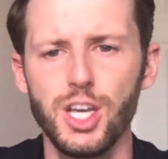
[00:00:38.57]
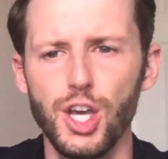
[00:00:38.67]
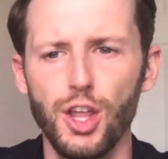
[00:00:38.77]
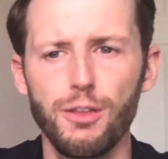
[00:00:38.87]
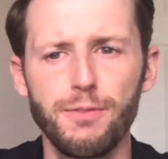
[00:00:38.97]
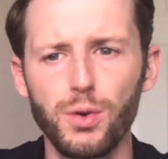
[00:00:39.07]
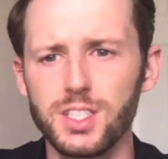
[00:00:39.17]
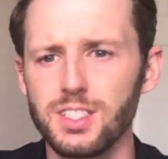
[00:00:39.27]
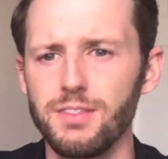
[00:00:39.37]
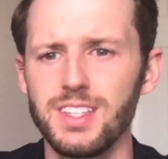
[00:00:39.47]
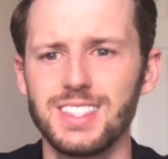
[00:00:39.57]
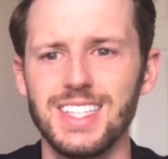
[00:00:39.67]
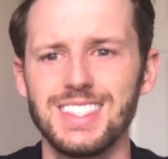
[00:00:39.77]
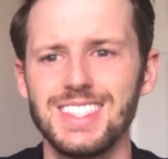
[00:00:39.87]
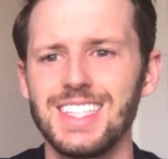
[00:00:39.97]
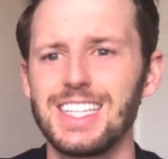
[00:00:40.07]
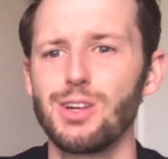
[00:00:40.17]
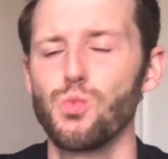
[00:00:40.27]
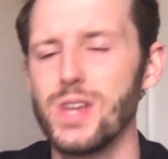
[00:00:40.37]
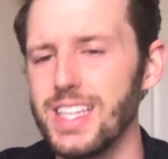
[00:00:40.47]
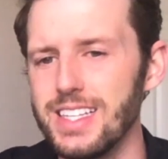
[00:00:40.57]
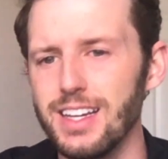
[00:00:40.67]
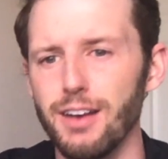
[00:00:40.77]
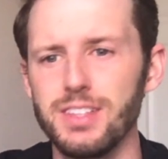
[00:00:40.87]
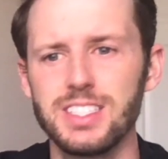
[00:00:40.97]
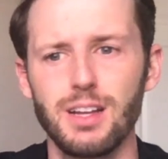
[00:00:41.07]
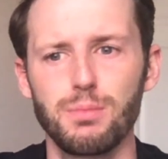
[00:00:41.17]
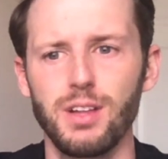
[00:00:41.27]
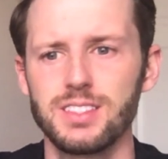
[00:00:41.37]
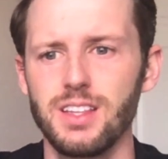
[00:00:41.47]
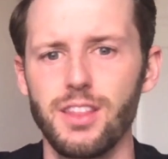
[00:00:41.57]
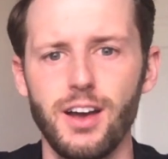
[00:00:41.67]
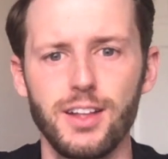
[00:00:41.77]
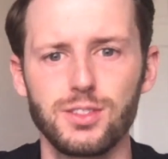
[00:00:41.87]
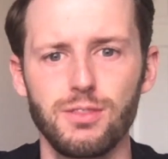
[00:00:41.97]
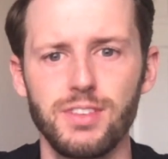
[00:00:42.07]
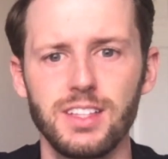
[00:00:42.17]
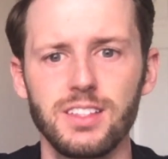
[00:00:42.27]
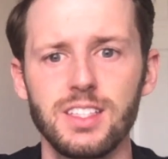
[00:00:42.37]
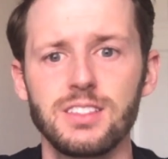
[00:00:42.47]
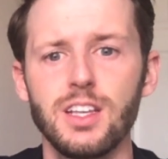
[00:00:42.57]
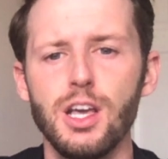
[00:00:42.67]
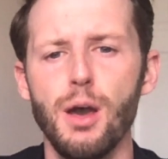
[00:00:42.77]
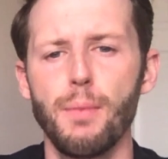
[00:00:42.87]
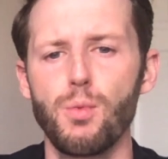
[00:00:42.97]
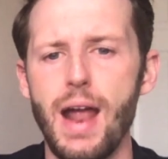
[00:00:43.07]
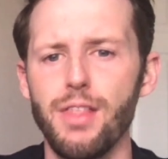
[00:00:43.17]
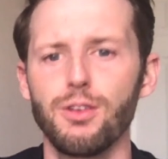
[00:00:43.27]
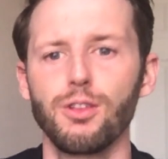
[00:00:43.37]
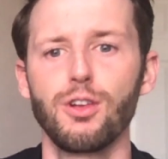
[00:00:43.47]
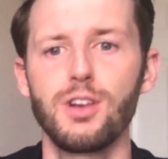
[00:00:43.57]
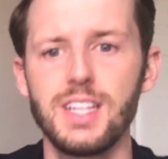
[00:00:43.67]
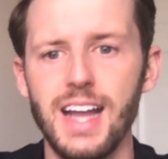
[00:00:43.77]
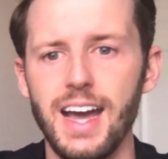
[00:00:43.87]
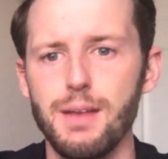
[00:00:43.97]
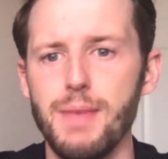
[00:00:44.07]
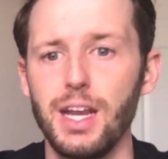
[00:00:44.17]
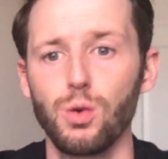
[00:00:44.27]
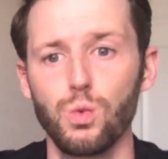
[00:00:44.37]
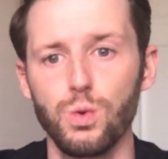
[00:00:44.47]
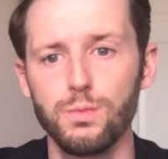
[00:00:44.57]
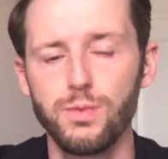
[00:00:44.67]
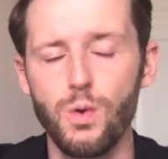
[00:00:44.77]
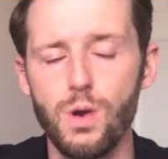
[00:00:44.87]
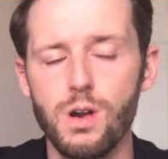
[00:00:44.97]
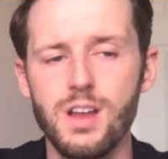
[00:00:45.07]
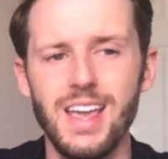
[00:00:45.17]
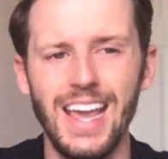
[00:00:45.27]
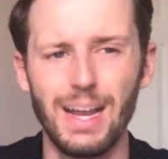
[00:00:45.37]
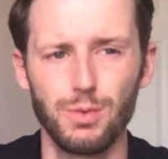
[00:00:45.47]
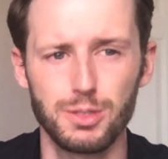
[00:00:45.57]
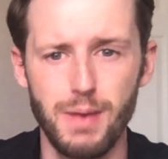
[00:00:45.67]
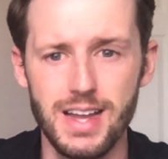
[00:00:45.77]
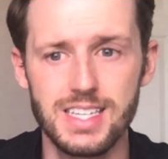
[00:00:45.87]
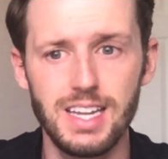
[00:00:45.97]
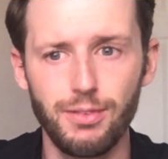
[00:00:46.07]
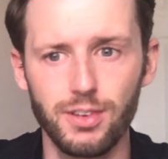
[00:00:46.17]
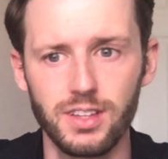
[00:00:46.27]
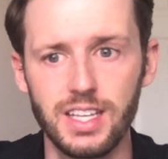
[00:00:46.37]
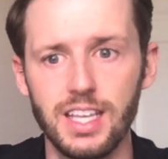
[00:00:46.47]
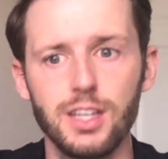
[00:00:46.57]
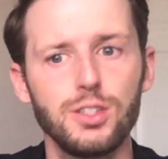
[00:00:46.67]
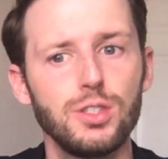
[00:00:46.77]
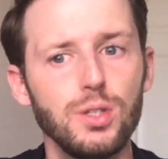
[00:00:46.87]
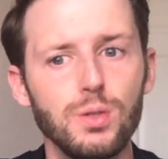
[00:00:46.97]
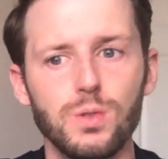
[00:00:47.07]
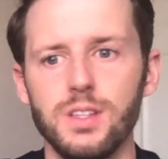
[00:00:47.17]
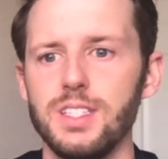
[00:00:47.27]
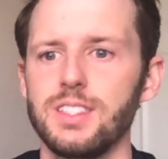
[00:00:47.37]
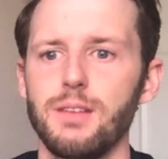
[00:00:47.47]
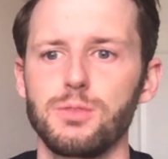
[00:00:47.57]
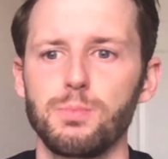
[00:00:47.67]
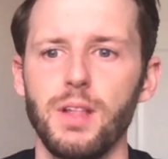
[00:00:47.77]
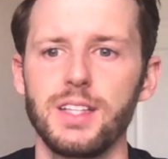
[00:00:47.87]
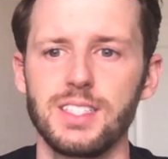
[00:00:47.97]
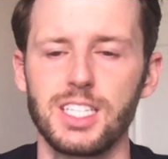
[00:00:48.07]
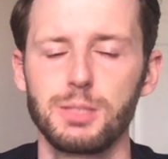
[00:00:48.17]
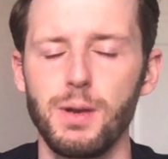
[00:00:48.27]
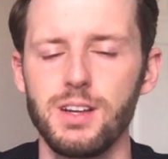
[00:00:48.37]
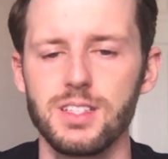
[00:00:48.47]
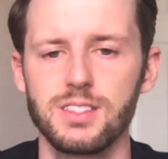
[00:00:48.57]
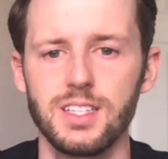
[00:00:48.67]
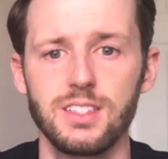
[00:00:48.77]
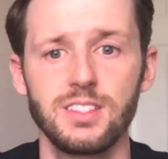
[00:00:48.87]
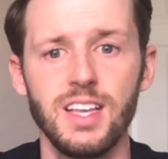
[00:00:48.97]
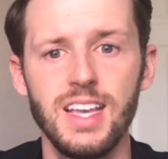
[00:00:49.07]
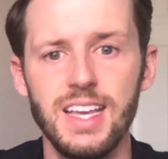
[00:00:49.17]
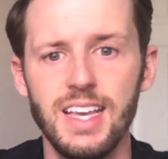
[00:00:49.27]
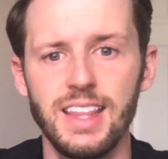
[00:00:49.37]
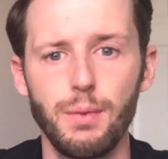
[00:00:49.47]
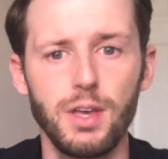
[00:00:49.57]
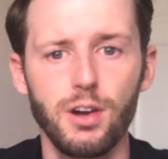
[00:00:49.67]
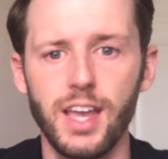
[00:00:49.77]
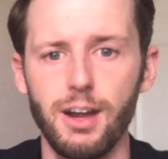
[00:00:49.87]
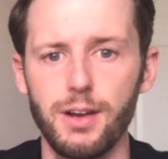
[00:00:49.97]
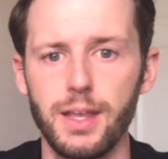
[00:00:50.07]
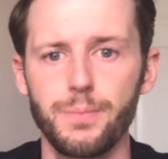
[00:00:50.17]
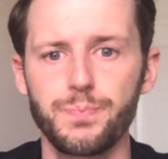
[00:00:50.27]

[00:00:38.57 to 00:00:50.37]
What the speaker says: The focus of this isn't to get rid of these unpleasant thoughts or feelings, but rather learning how to make room for and respond differently to these unpleasant experiences that we all carry.